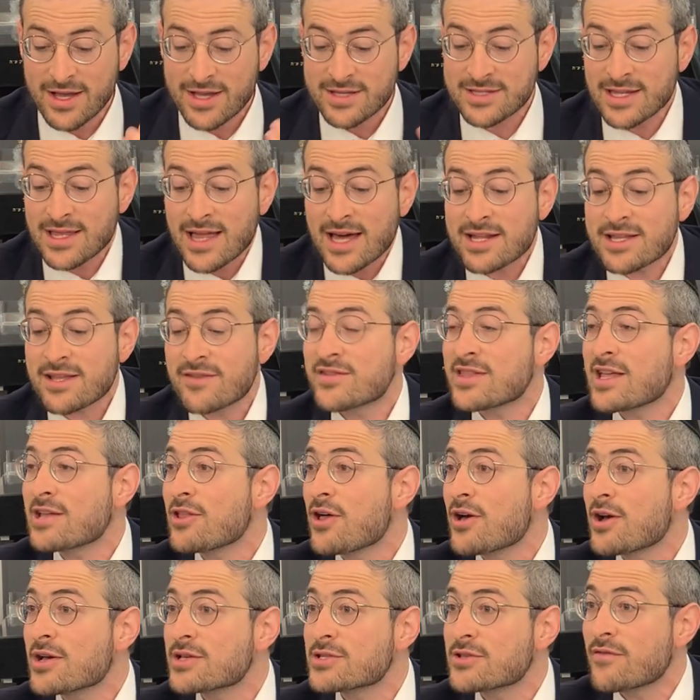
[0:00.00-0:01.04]
It's a lot of different
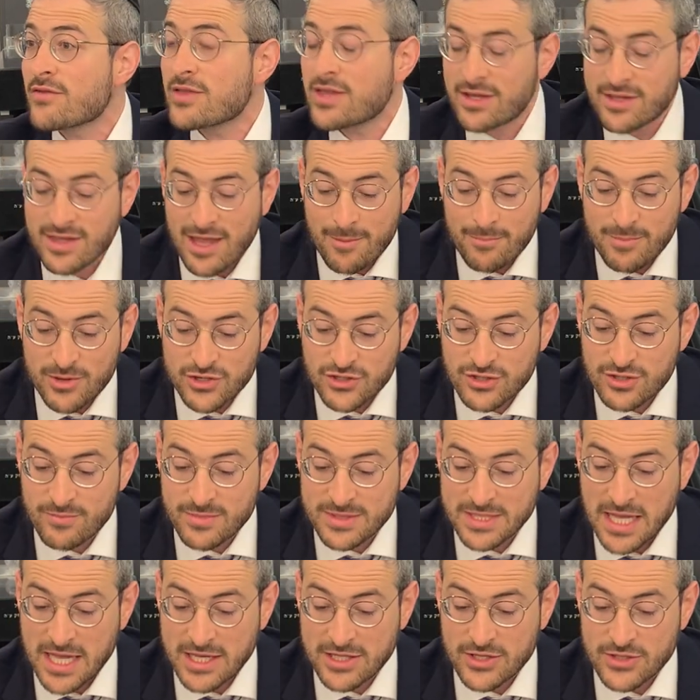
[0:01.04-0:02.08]
halachas over there in that Mishnah the
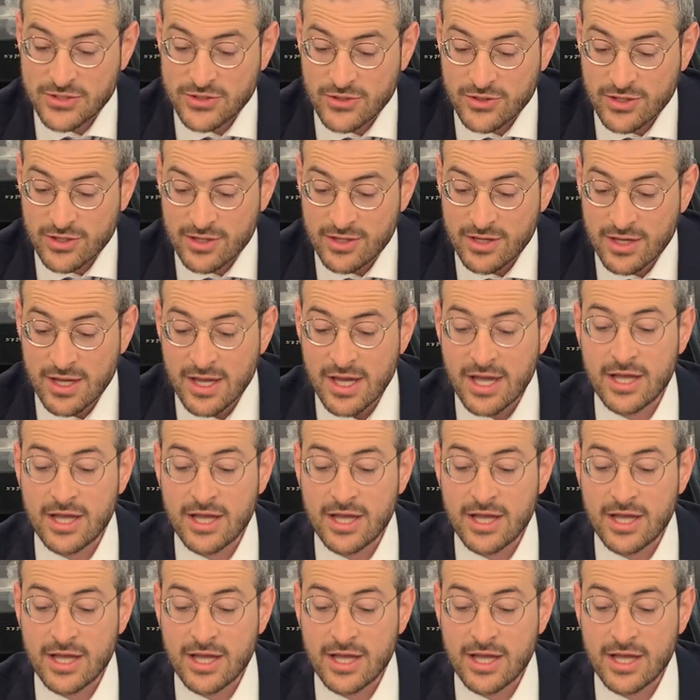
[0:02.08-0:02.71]
Sukkah.